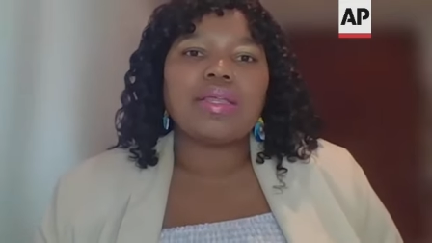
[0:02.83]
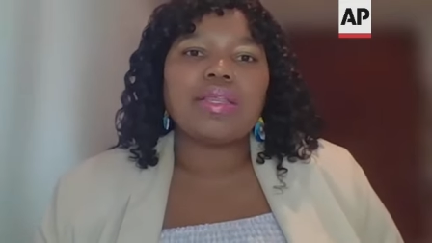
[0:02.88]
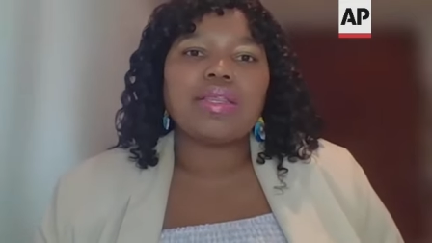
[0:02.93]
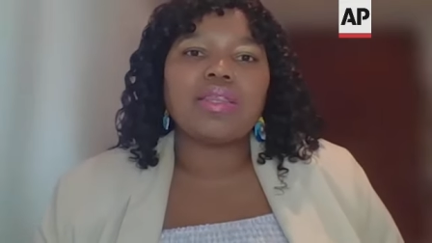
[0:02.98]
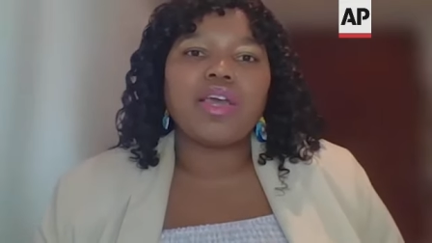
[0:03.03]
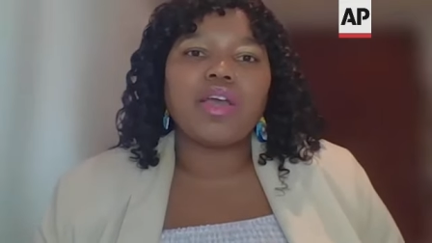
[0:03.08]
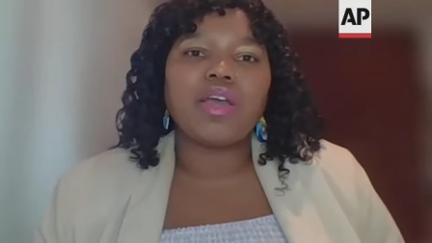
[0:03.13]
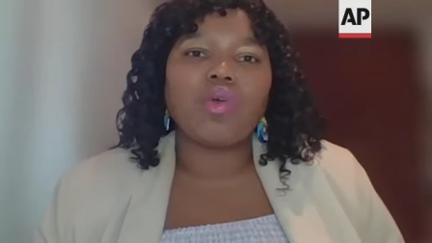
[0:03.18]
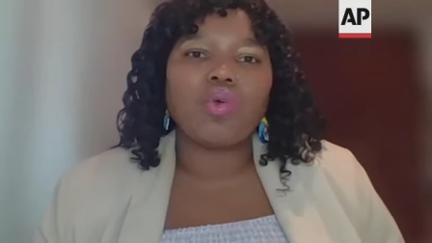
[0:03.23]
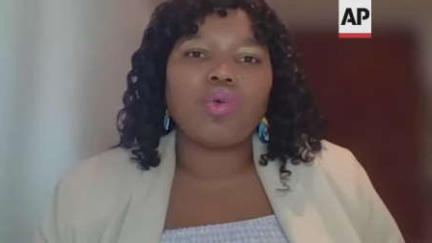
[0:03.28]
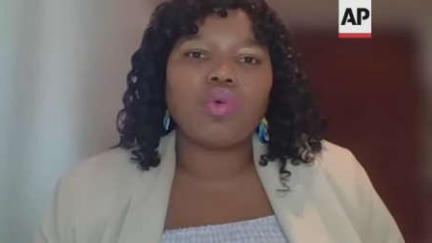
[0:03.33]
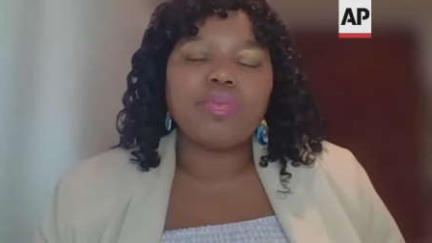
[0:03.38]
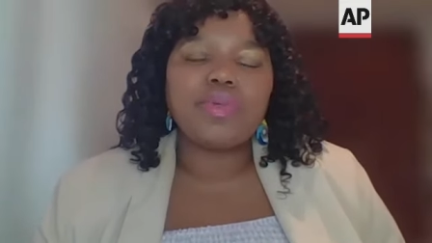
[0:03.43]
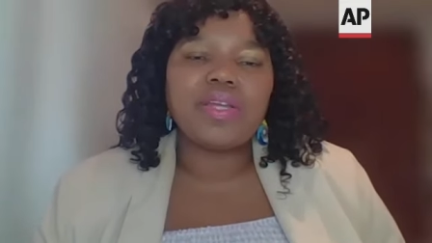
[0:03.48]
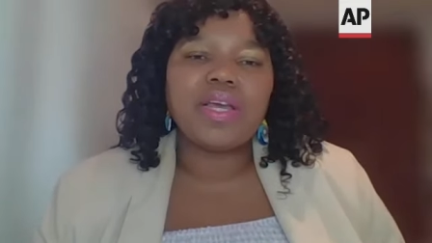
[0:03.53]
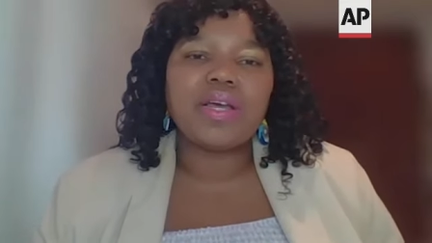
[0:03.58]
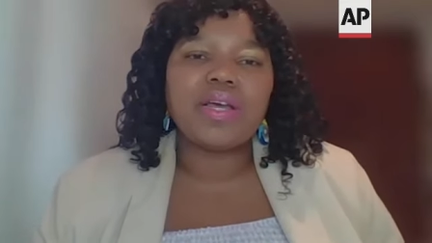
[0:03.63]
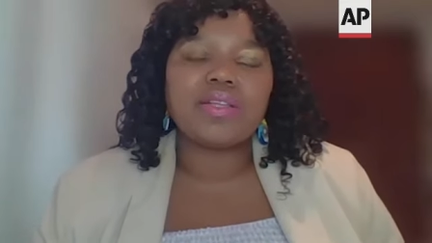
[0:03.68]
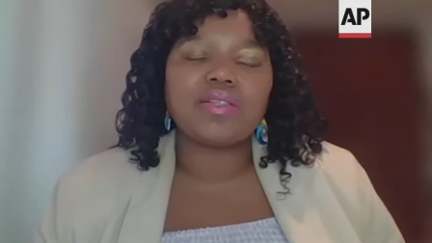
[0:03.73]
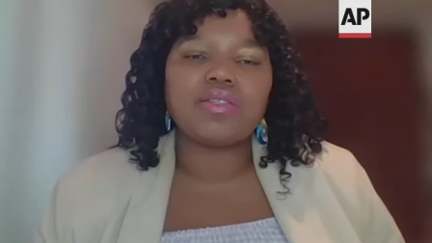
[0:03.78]
the
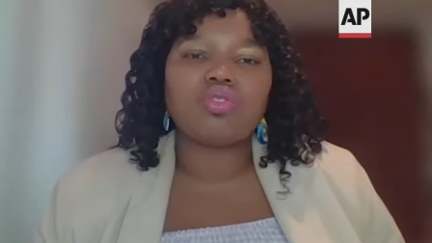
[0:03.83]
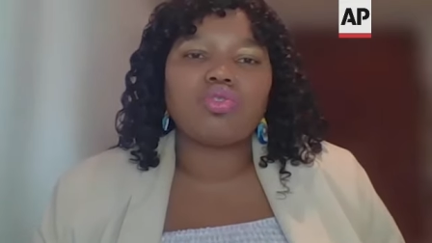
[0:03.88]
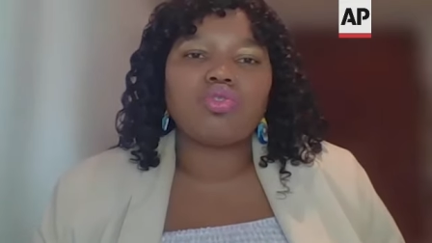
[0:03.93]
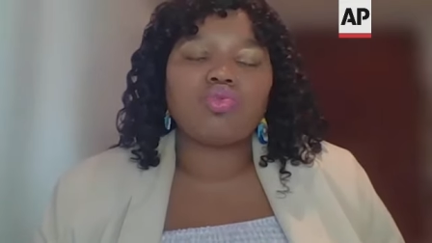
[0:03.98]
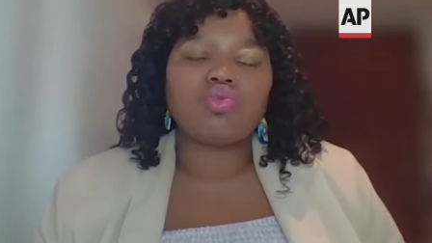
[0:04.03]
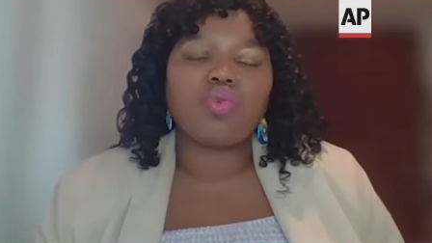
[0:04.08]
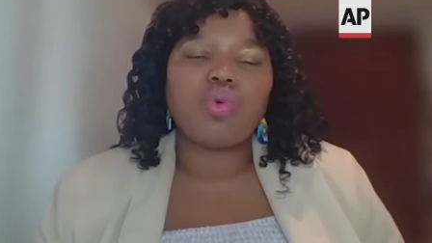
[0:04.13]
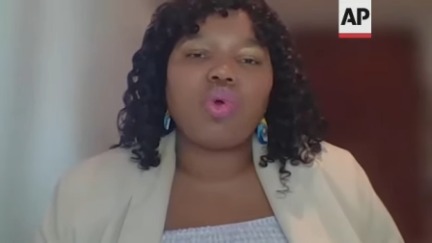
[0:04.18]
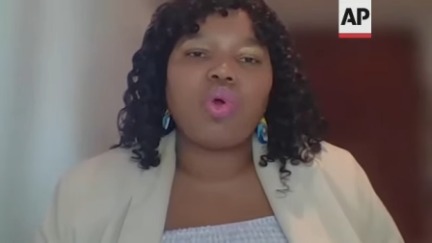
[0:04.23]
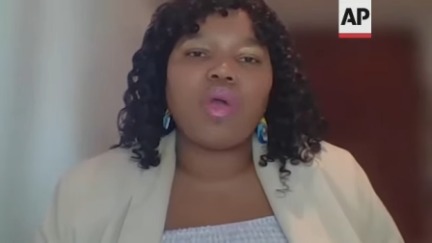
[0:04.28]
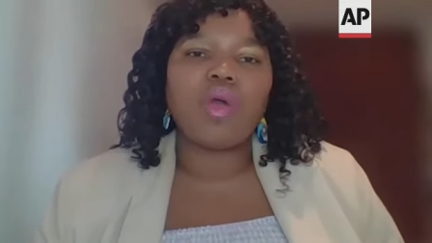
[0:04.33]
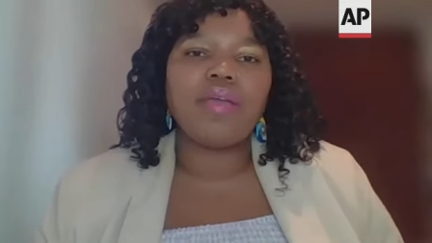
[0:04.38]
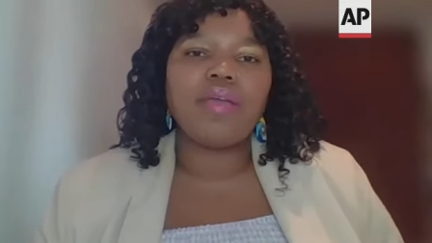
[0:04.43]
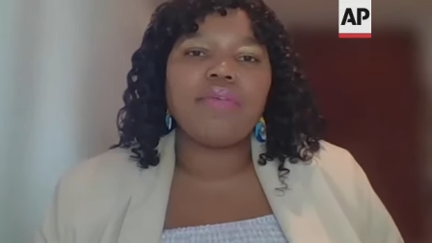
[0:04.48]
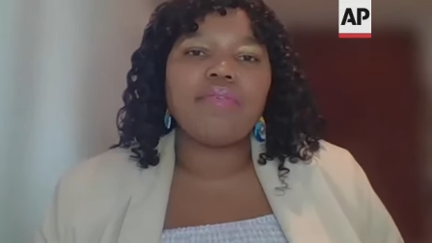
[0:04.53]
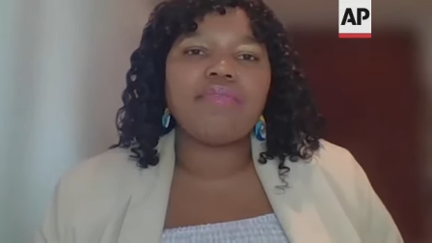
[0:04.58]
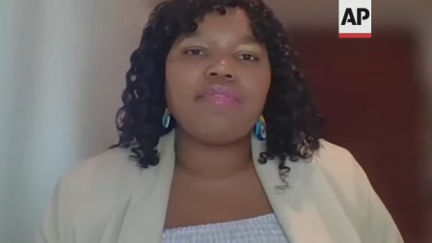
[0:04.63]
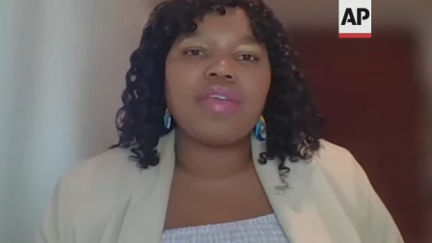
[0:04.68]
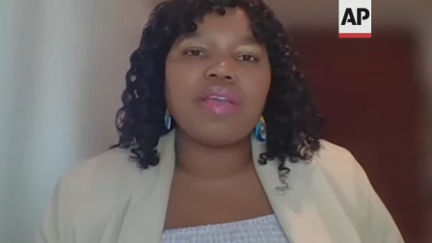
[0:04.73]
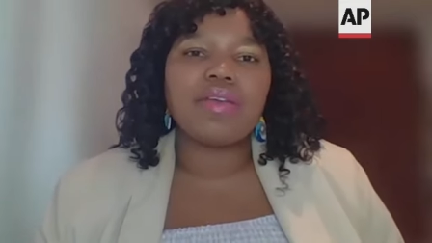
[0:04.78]
Guptas draw
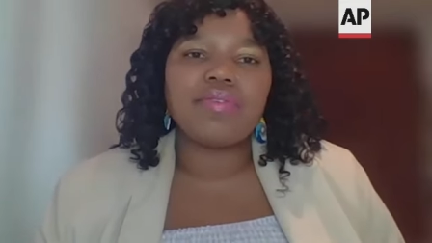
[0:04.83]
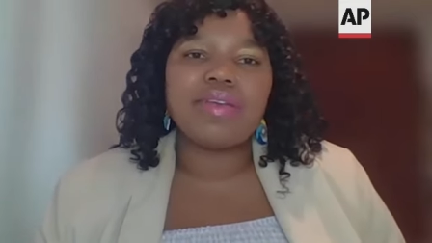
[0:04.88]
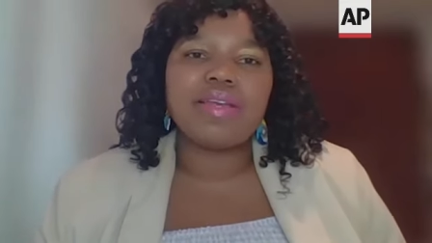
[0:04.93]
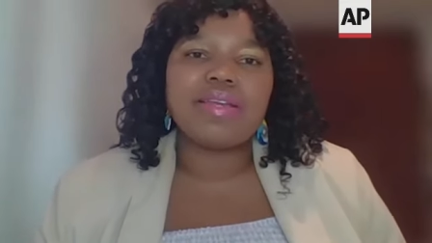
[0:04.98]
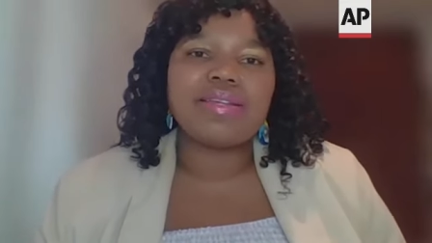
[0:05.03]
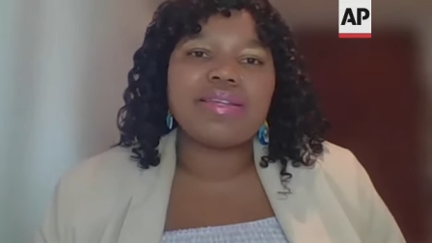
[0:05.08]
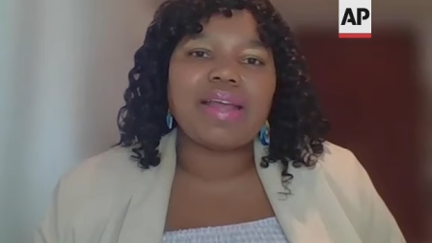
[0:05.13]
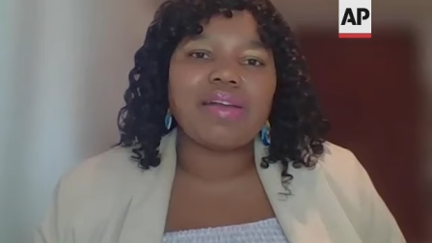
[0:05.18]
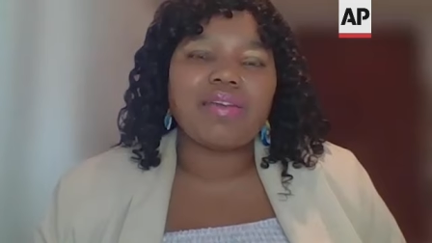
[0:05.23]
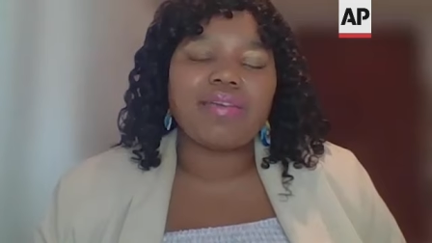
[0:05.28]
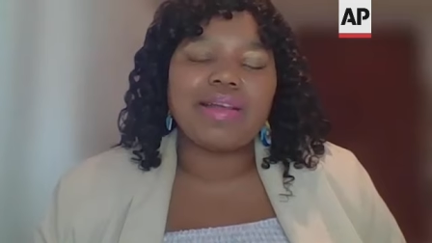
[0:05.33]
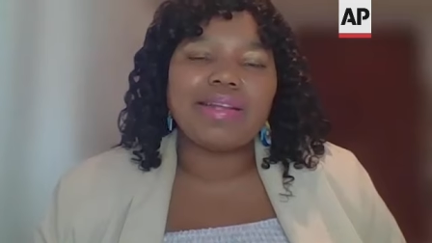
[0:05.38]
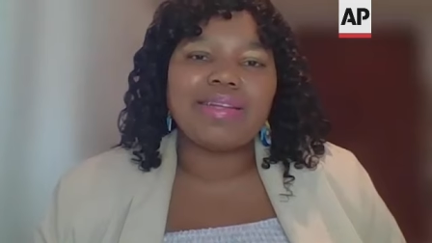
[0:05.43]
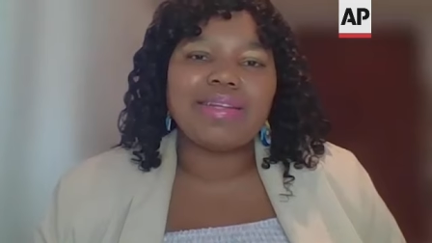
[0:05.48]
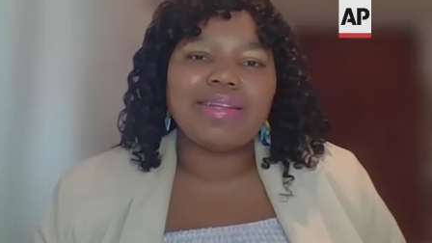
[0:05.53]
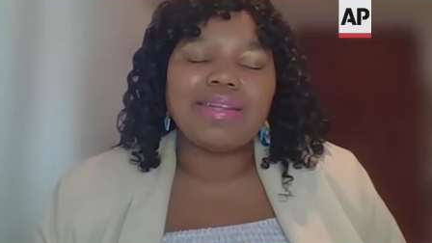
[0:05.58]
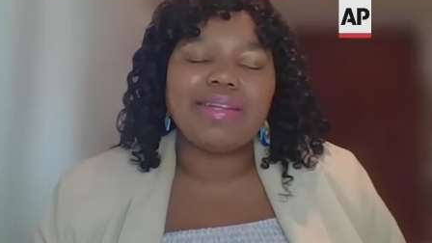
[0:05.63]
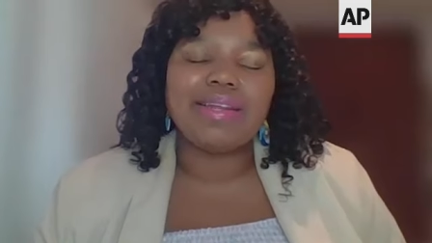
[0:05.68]
a very direct